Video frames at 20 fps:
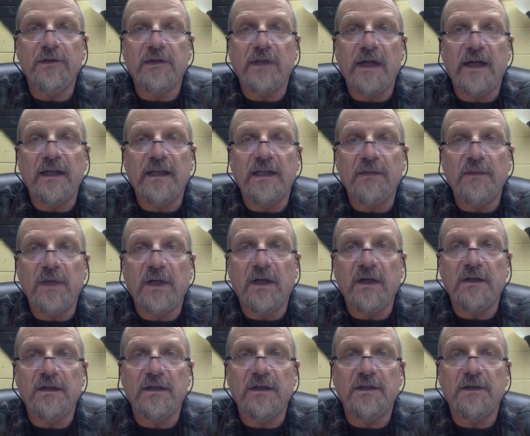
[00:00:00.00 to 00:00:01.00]
liked it
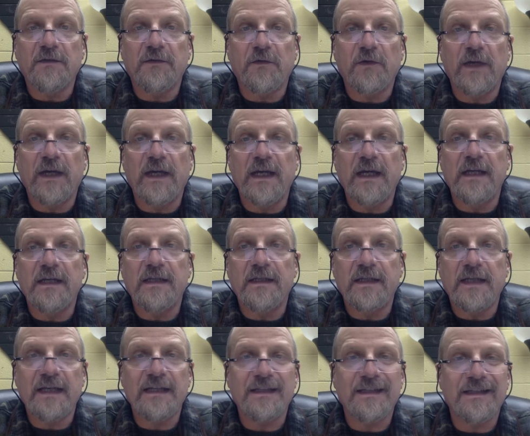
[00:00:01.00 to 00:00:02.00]
because it defrayed
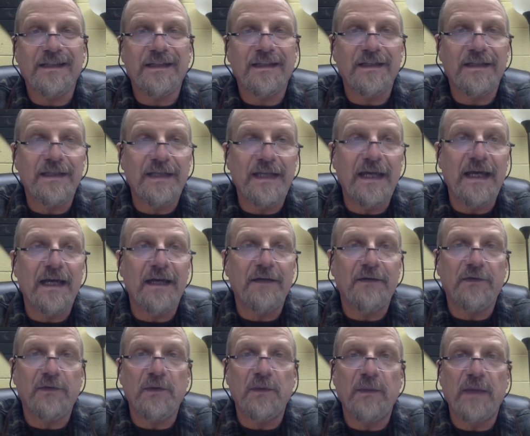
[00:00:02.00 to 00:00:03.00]
Texas's debt
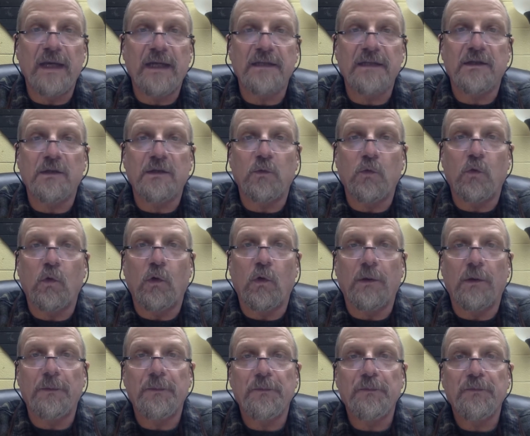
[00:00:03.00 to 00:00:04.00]
from the Mexican
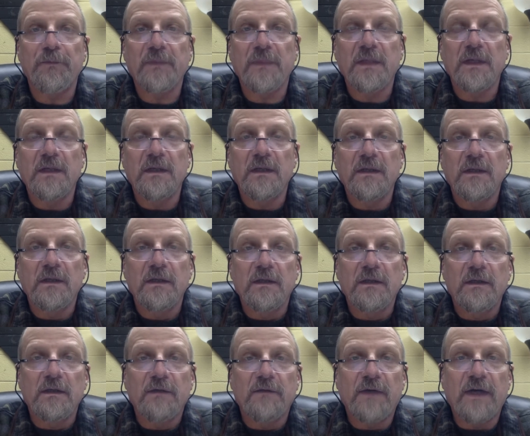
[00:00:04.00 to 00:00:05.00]
War.
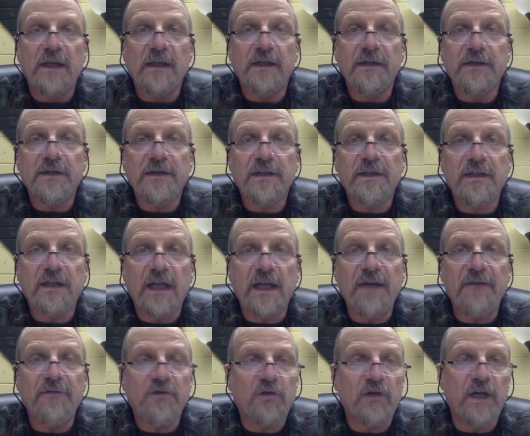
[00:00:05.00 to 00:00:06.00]
Finally, the
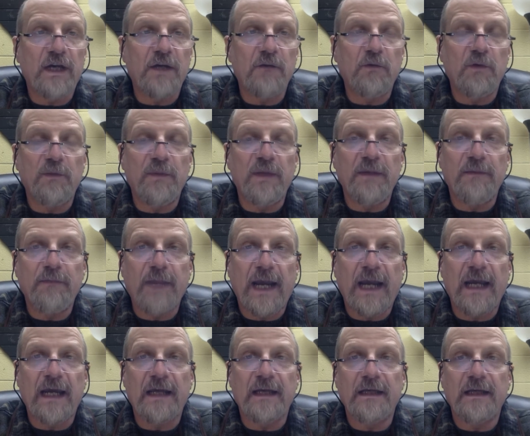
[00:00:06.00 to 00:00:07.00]
slave trade would be
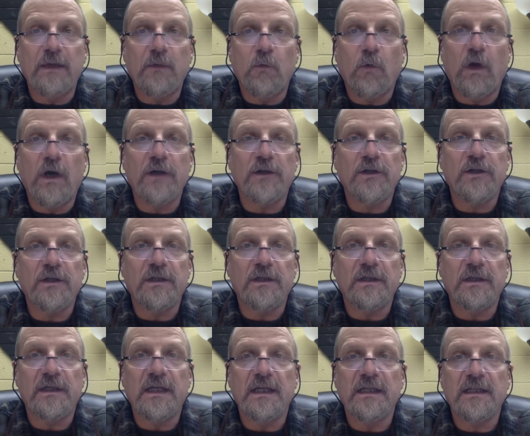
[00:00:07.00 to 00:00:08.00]
banned in
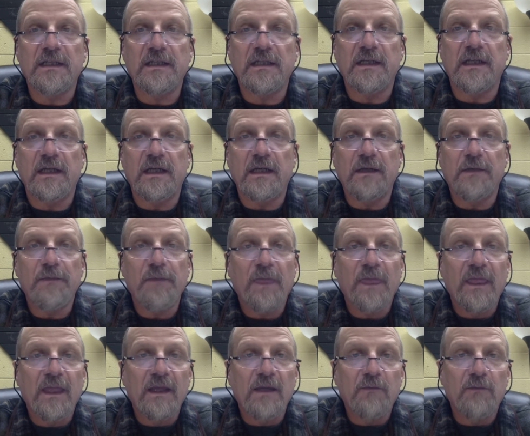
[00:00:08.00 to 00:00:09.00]
Washington, D.C.,
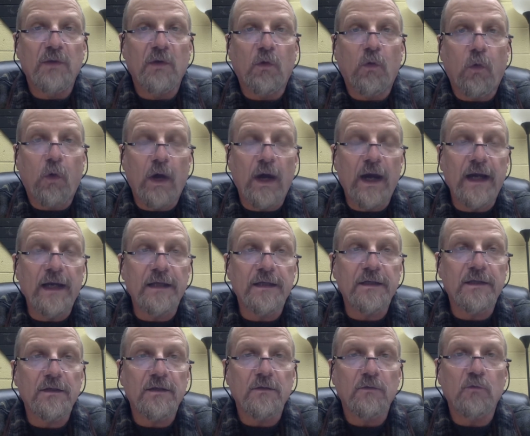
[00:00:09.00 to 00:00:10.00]
but
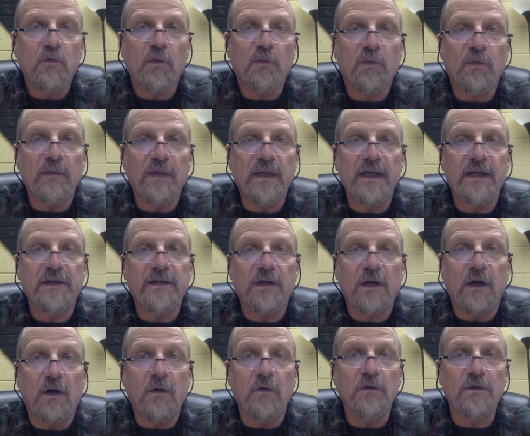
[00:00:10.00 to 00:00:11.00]
whites were permitted to
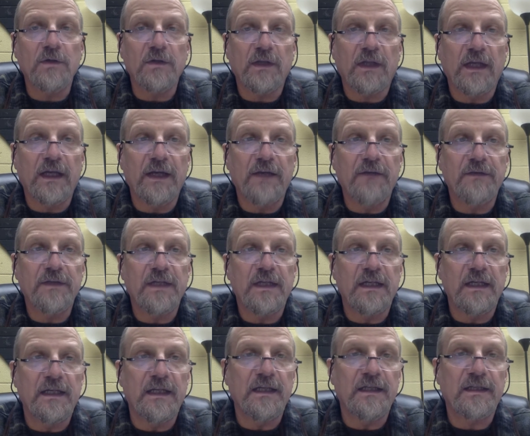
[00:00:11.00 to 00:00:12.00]
own slaves
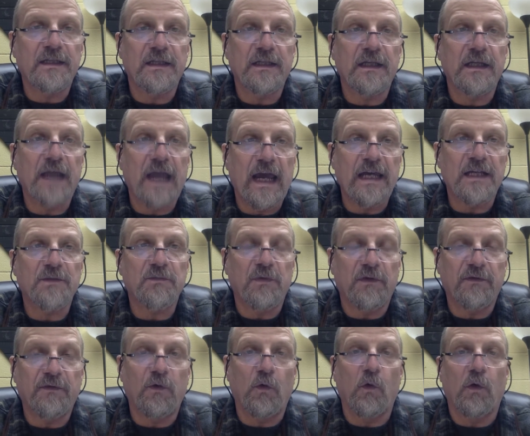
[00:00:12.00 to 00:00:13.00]
in D.C. as
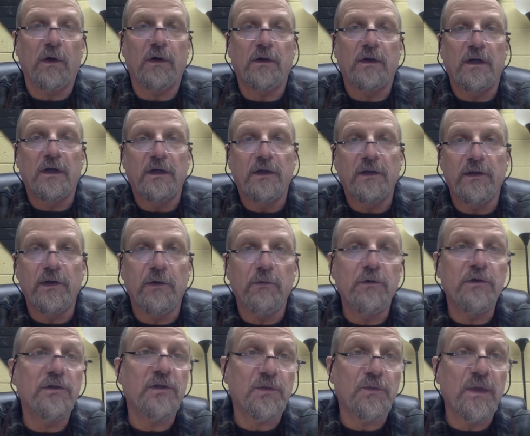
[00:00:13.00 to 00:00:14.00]
before. There
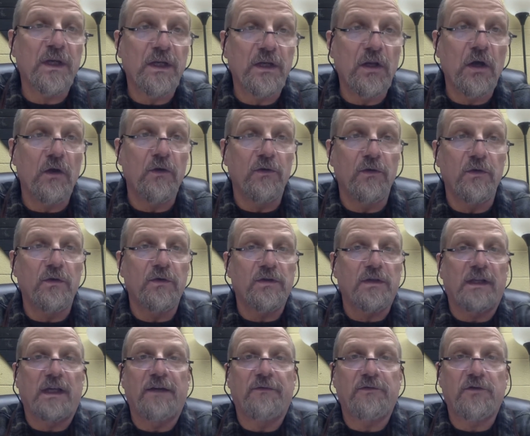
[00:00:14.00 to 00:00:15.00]
would just be no new
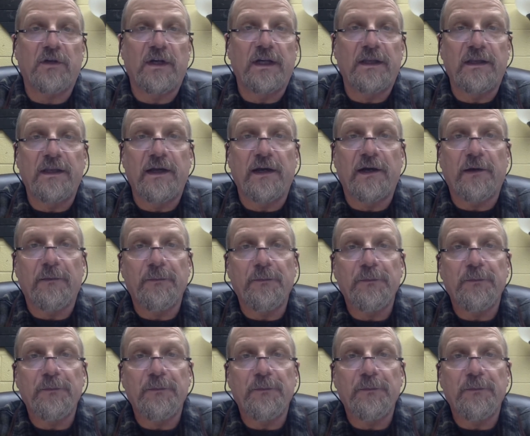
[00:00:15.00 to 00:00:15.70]
slave trade there.